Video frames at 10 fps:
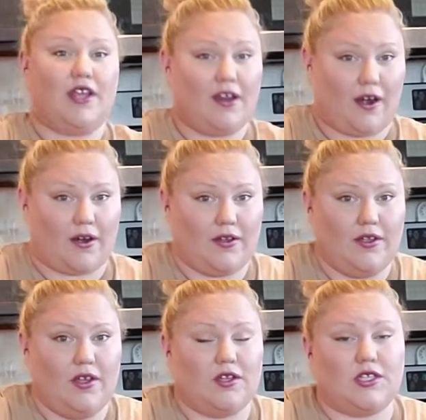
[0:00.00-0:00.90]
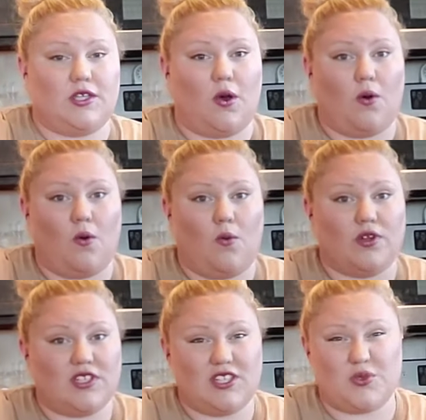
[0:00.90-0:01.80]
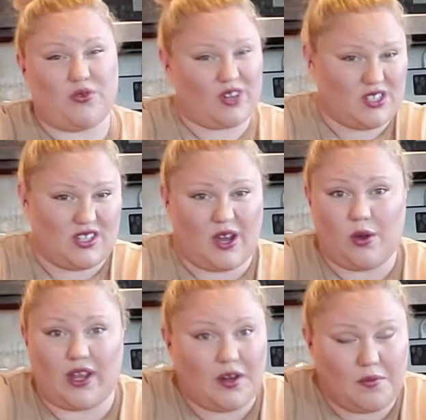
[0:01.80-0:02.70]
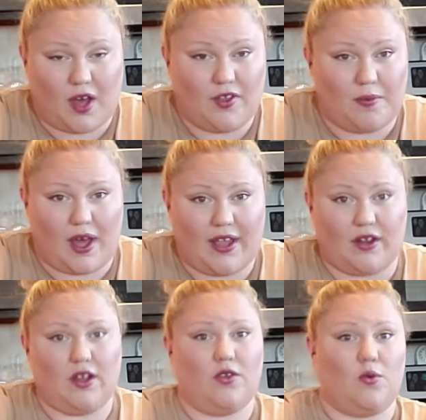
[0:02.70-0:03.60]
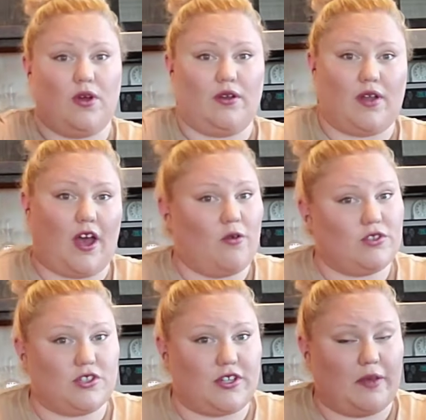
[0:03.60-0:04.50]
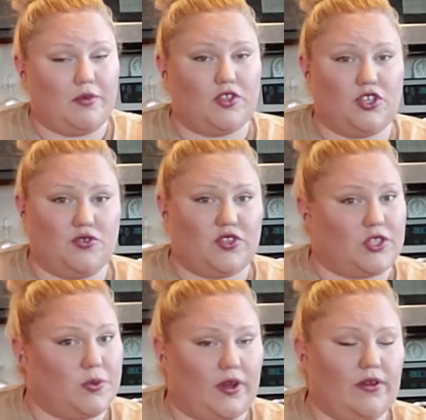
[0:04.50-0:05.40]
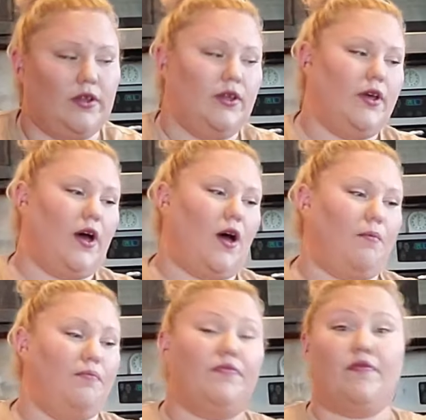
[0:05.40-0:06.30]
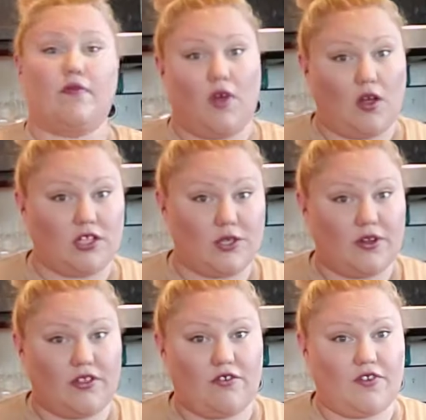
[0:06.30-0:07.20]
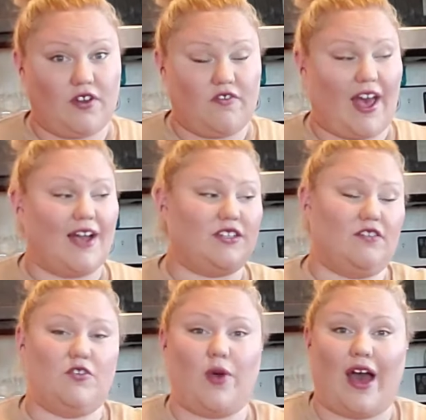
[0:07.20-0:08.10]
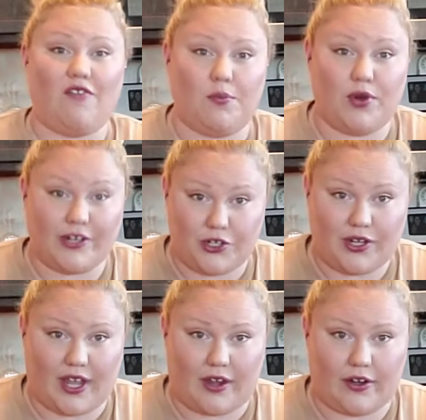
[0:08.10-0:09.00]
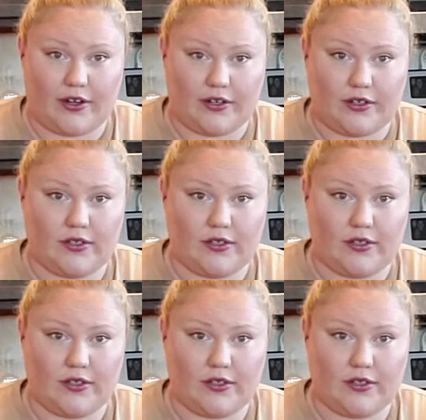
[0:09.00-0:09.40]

here. So once this one rusted out, I didn't bother buying another one. I was just able to use this one. Also, another fun fact, if you have a pressure canner,